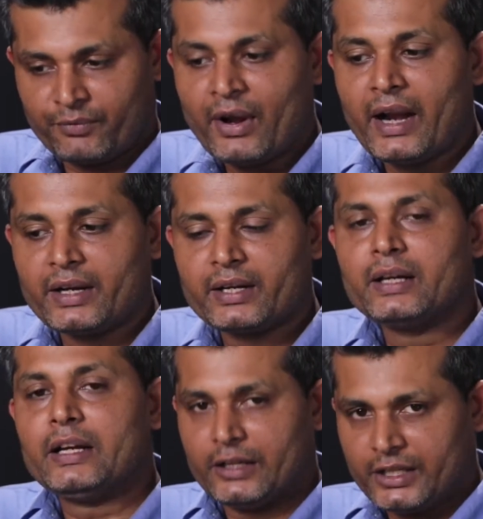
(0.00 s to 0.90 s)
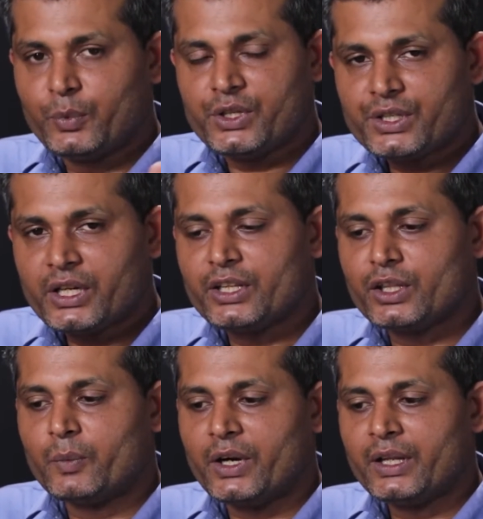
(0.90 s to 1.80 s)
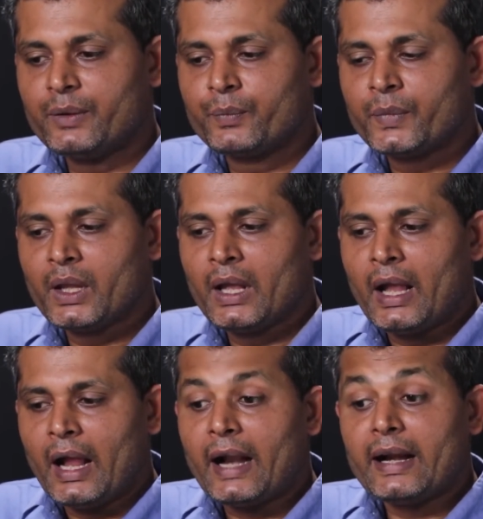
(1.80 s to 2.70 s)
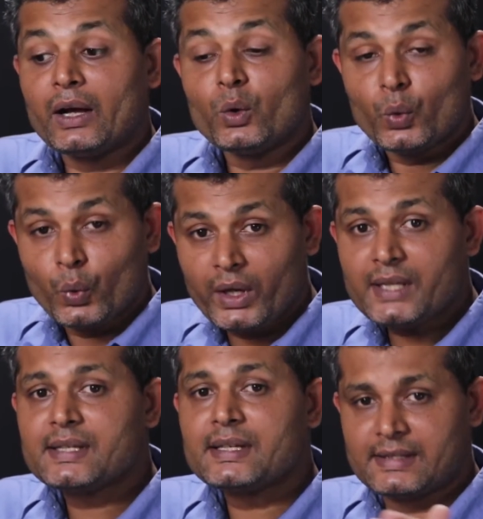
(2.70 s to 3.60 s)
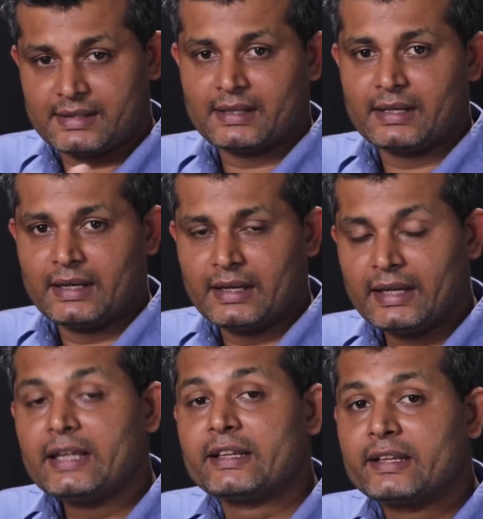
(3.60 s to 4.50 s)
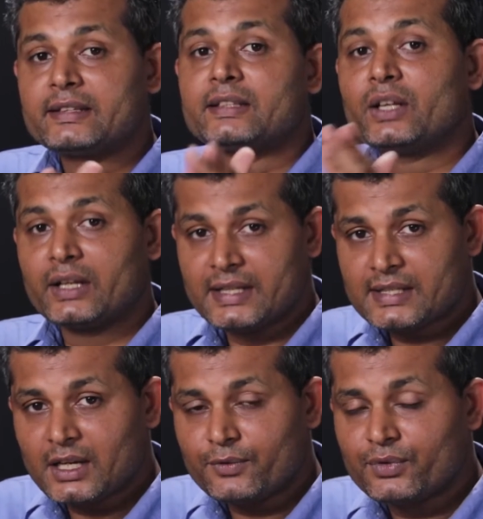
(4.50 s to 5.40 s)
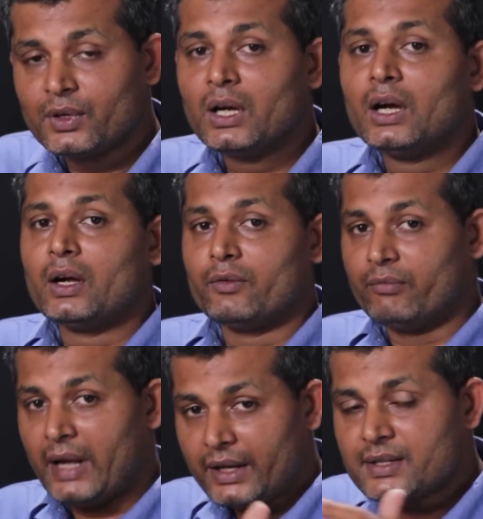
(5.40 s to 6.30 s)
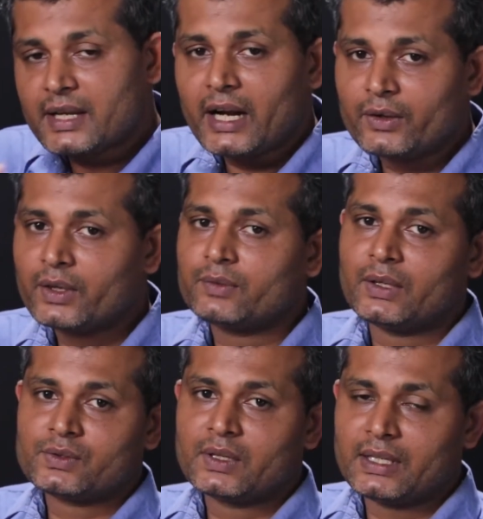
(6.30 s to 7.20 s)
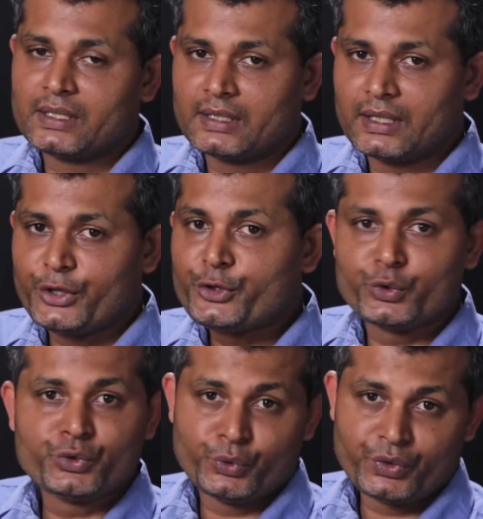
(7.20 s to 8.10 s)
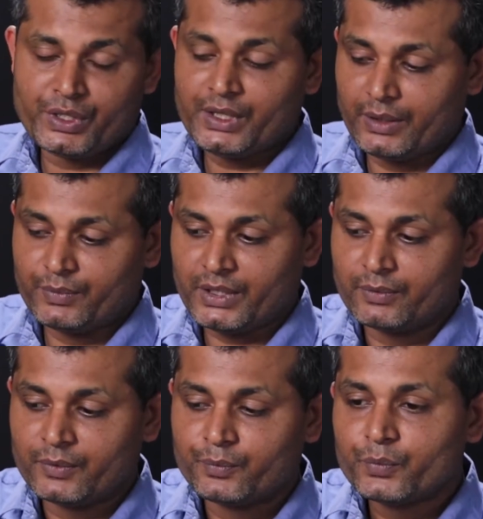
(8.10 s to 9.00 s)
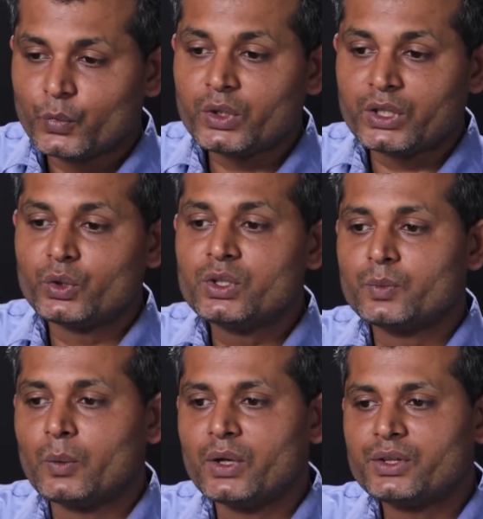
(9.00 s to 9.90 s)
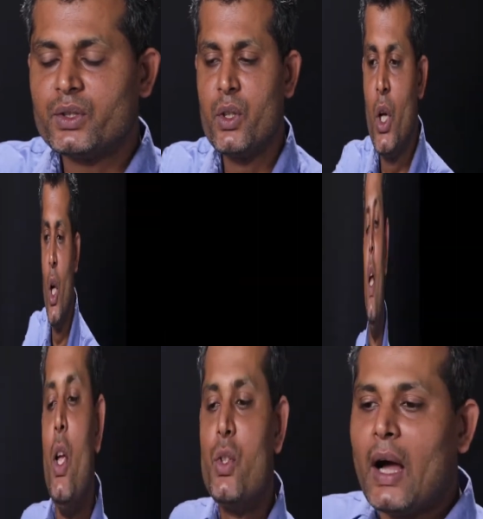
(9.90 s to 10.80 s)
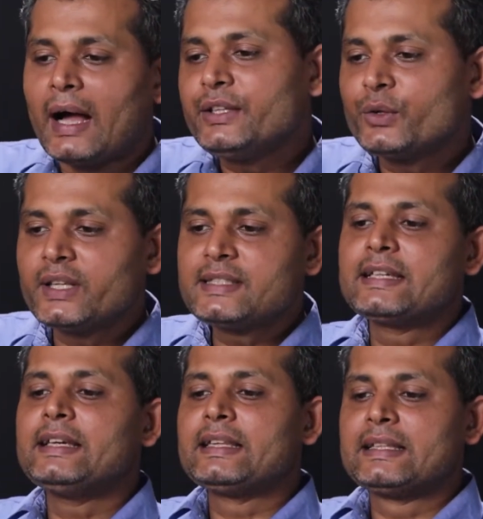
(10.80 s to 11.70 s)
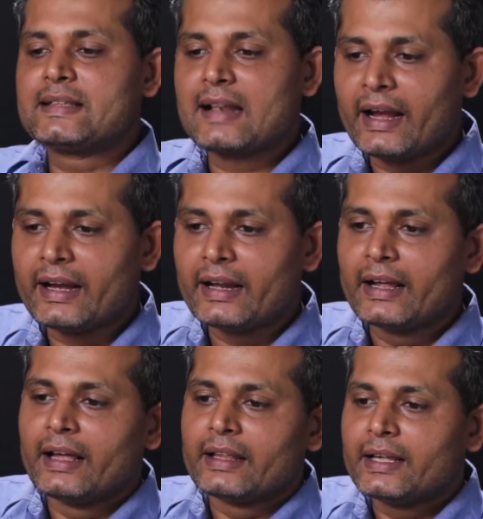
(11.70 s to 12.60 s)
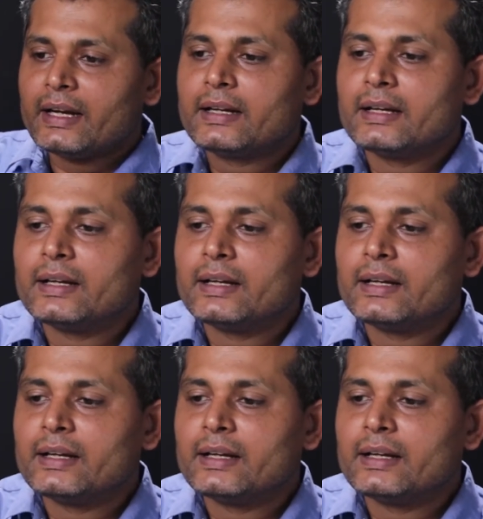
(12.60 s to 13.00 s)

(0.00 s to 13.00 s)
fat deposited in the body, and which is increasing the risk of various cardiovascular issues within themselves, within those populations. So as you can see in this slide, that